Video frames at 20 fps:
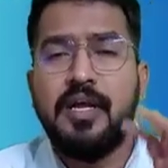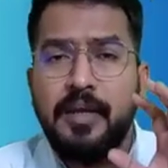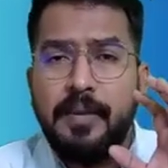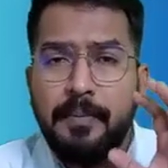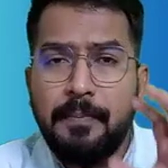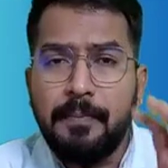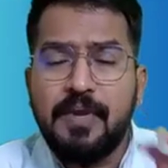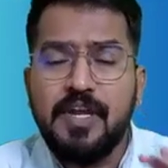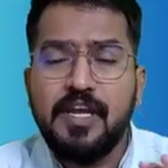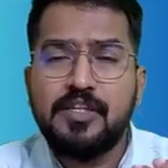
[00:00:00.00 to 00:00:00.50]

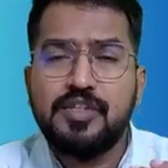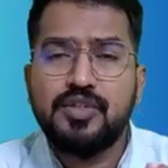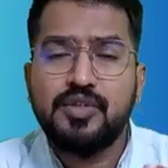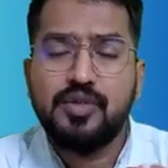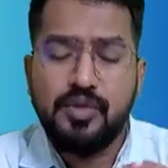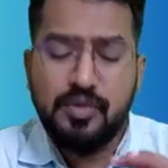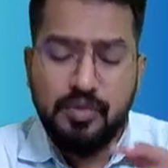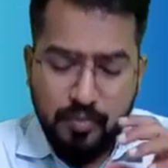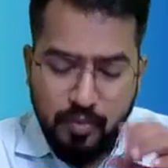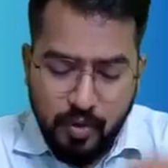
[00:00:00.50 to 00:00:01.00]
Make
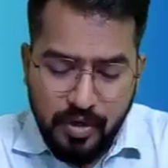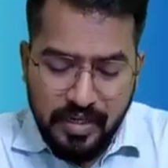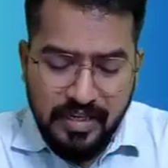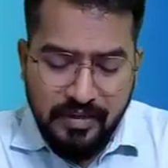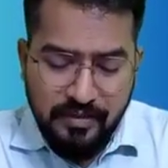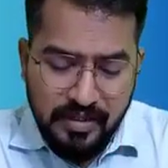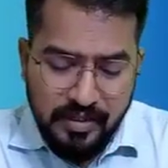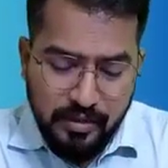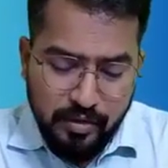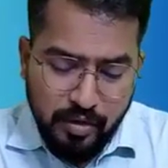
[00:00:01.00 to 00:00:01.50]
sure whatever
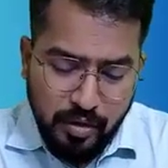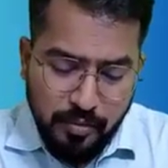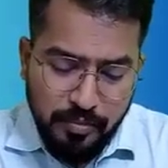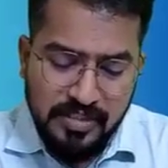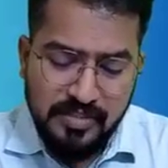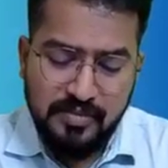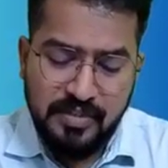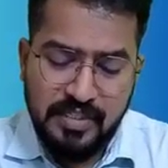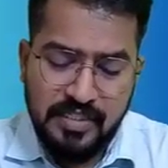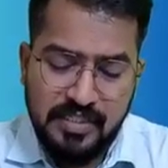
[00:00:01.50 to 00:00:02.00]
the
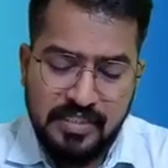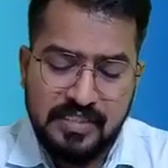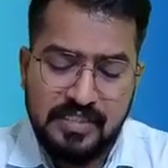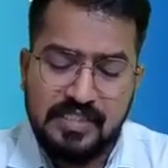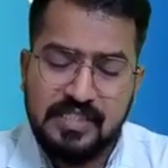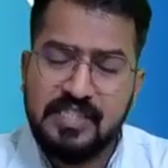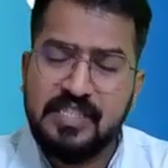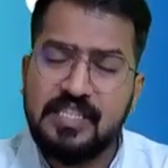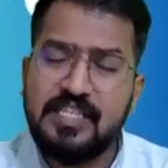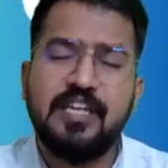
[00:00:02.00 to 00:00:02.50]
topics we are
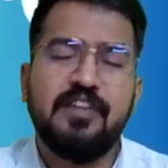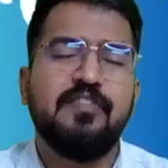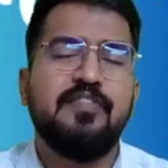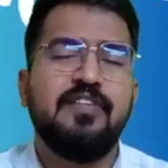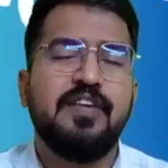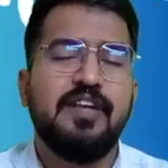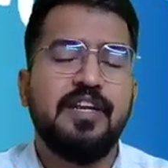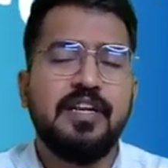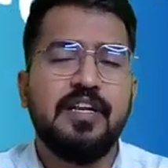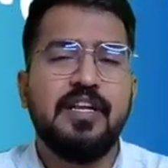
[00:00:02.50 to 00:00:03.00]
discussing,
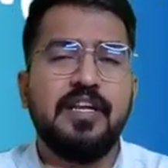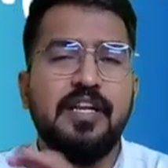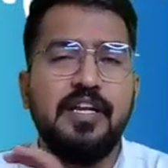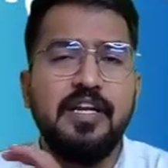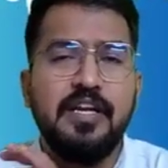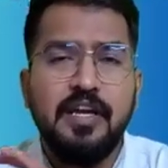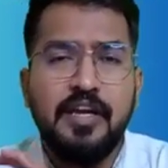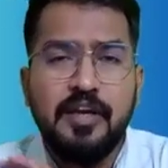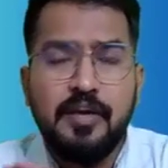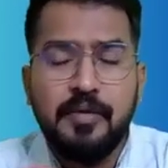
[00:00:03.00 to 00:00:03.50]
definitely
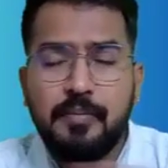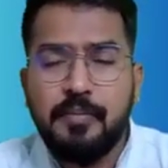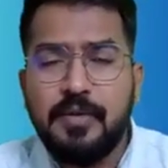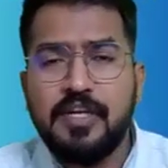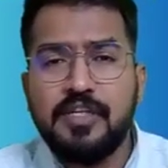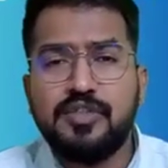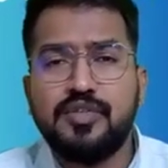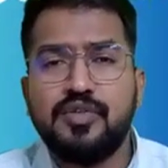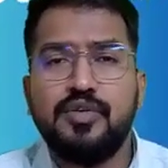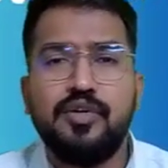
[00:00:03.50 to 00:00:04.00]
make
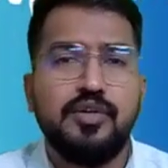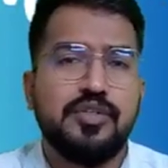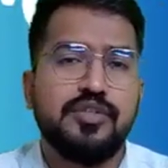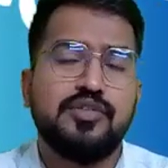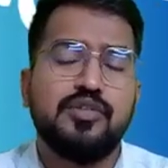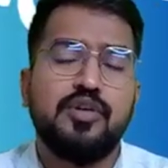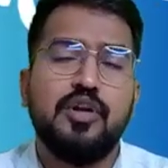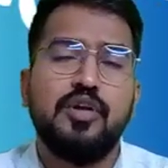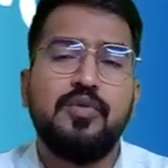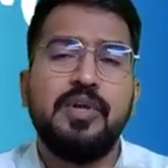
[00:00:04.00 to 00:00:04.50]
sure you are
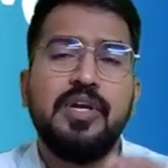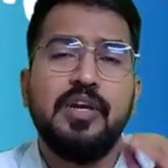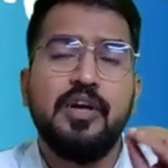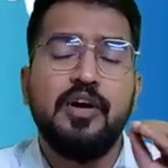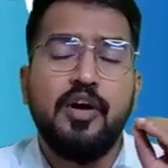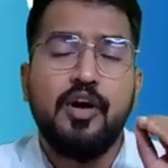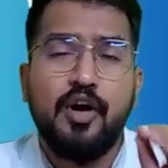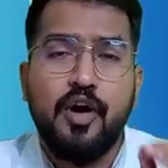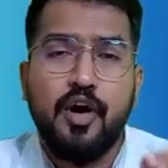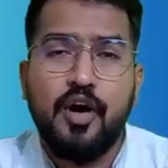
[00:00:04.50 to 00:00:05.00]
solving
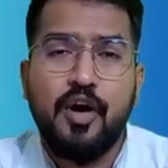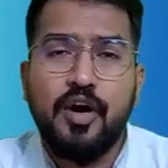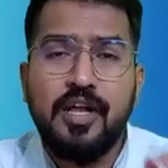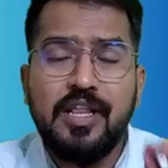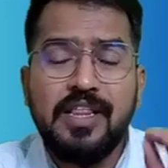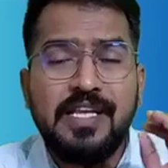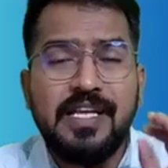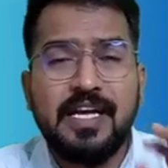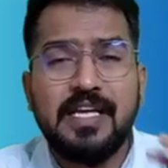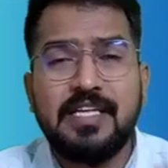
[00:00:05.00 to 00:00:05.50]
all
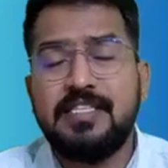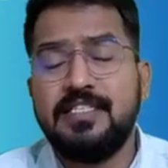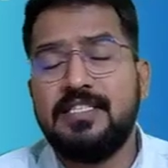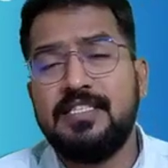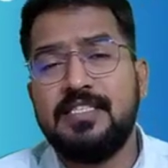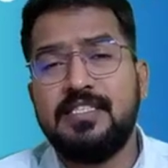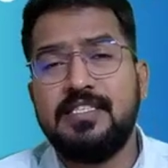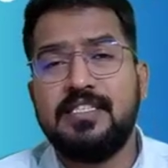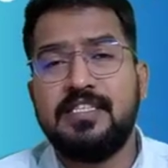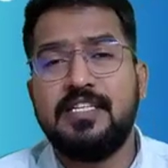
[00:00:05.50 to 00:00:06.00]
the
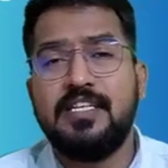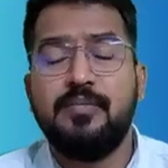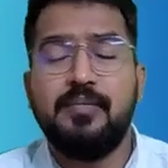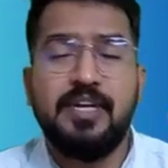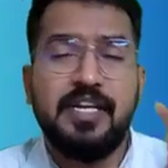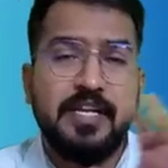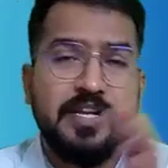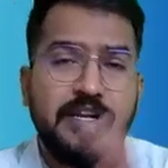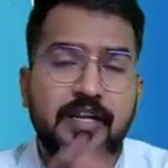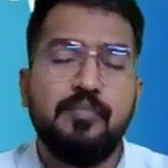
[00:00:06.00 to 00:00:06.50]
ICA study
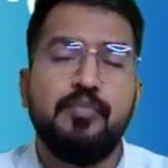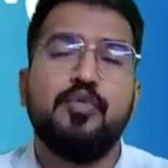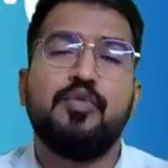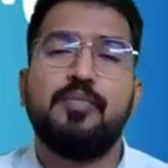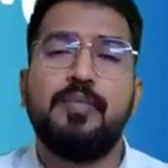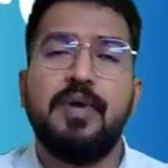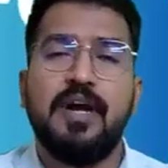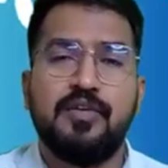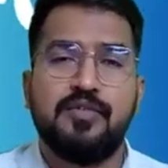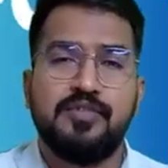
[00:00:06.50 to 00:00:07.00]
material book
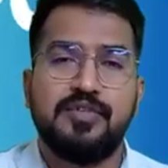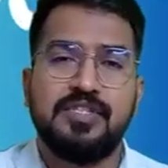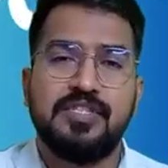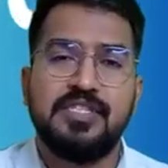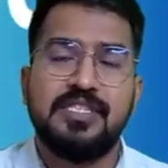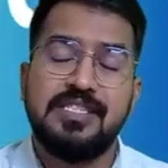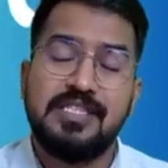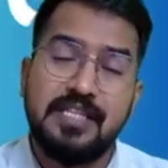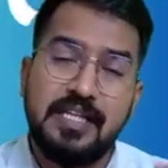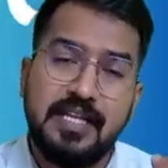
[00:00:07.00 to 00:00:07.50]
back
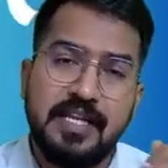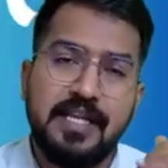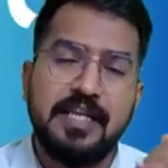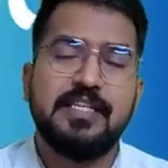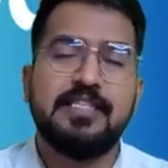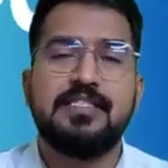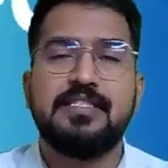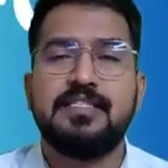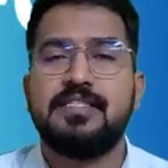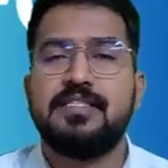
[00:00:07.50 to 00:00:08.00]
questions, the
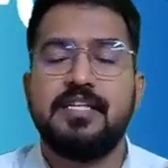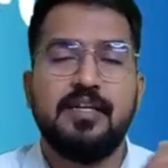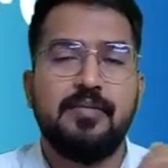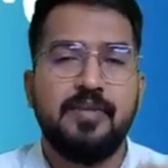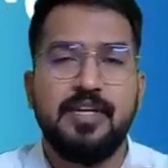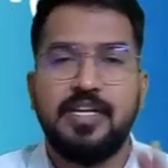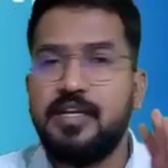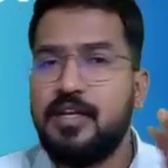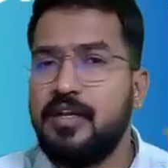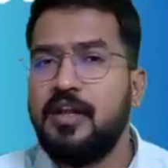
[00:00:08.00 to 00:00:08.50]
latest study
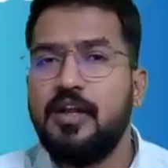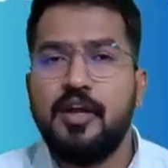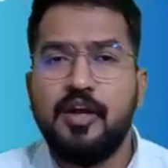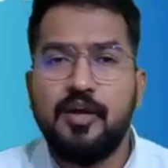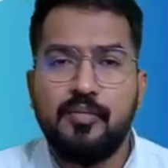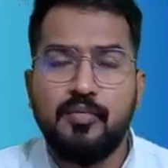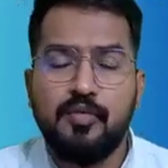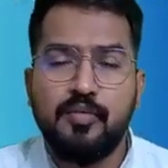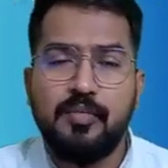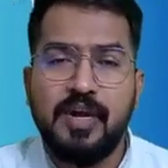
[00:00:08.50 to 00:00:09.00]
material
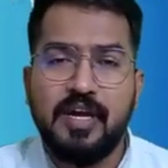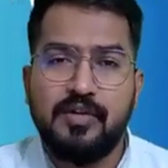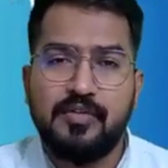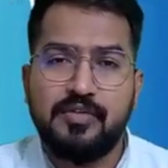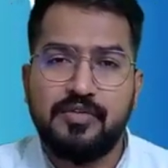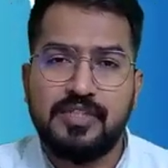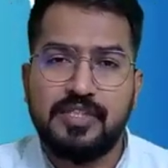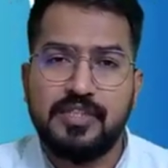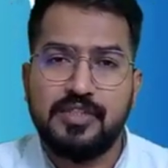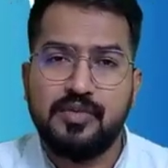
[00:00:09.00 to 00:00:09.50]
book back
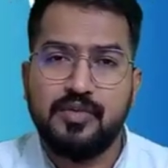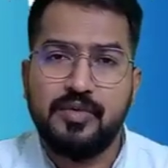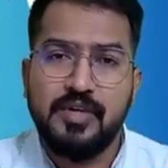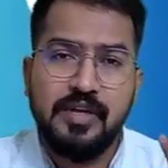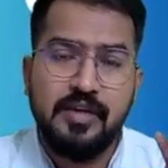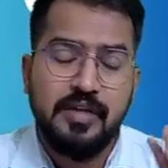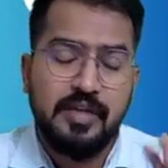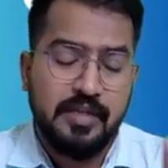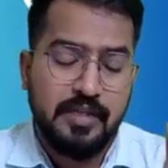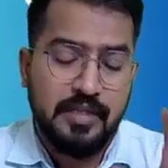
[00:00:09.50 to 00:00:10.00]
questions.
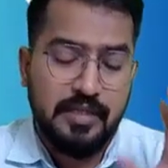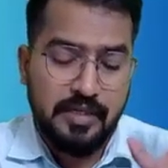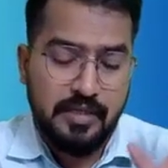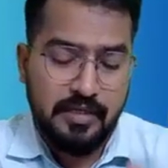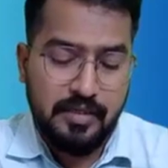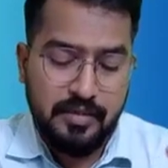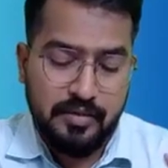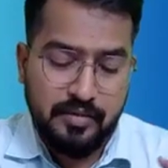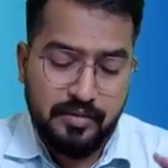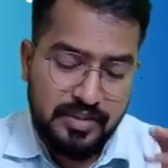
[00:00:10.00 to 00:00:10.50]
Okay,
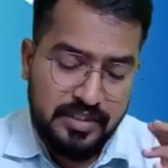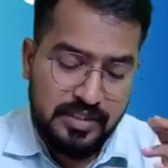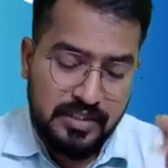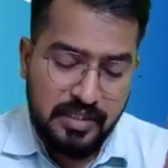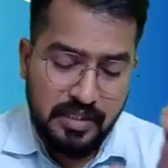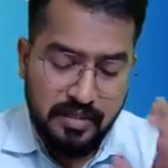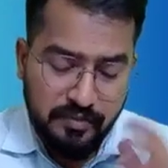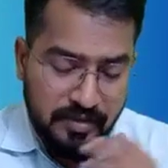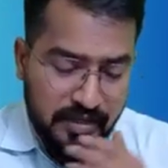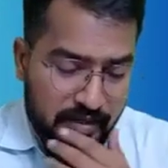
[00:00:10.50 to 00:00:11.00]
the questions
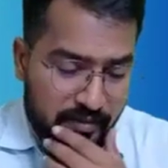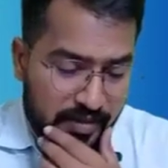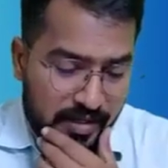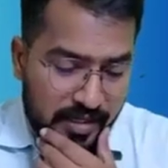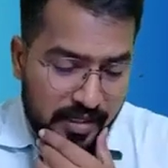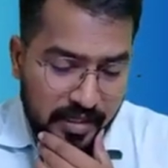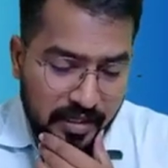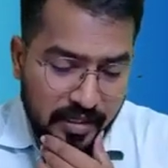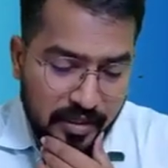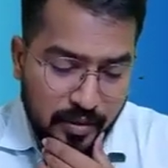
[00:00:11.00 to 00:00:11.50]
are
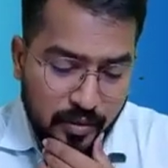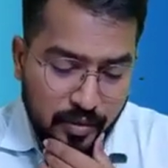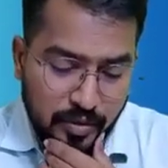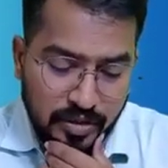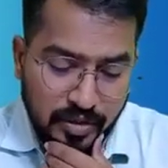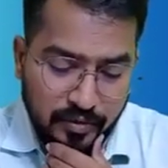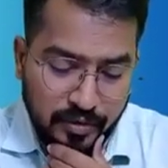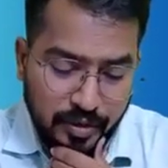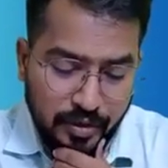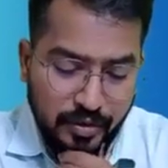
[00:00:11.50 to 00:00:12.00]
very
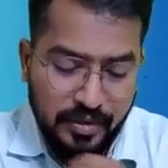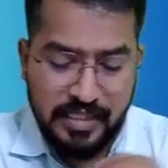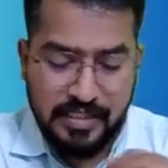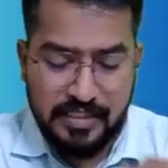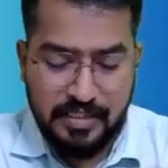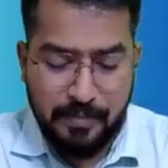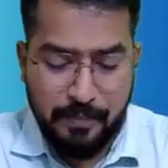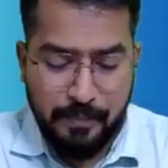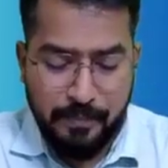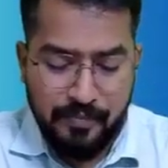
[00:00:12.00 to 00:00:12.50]
crucial for your
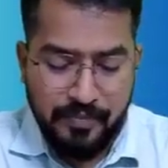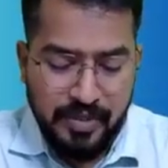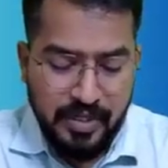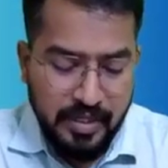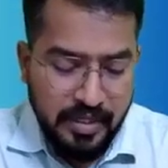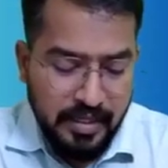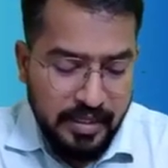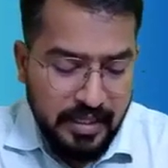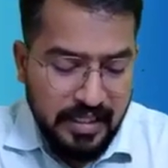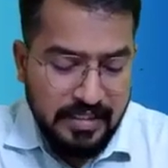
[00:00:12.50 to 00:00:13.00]
exam.
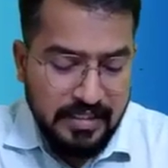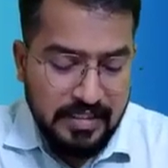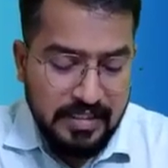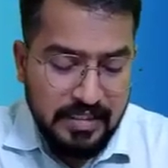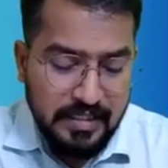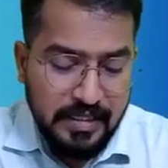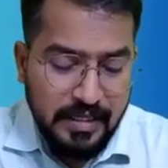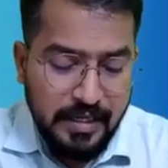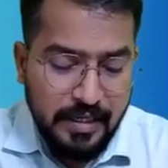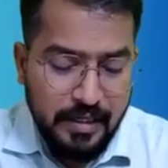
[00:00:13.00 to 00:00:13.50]
Next,
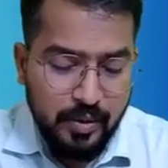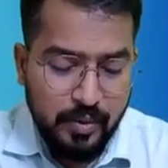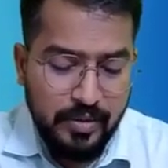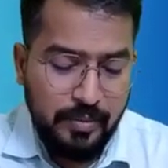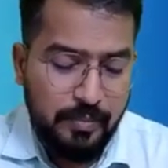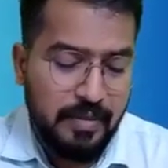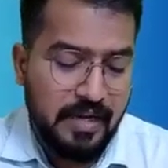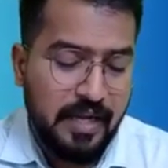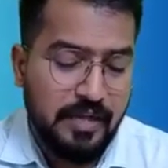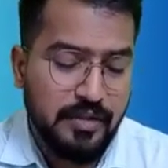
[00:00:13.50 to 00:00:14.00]
day 2, the
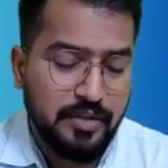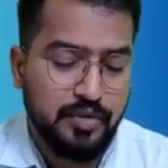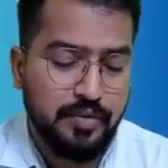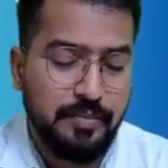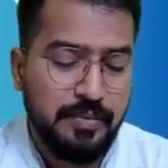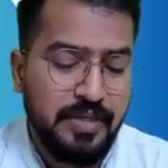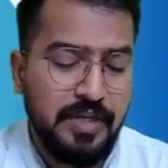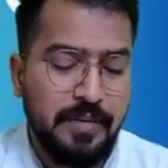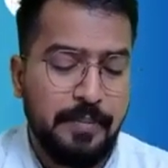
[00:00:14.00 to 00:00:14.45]
plan should be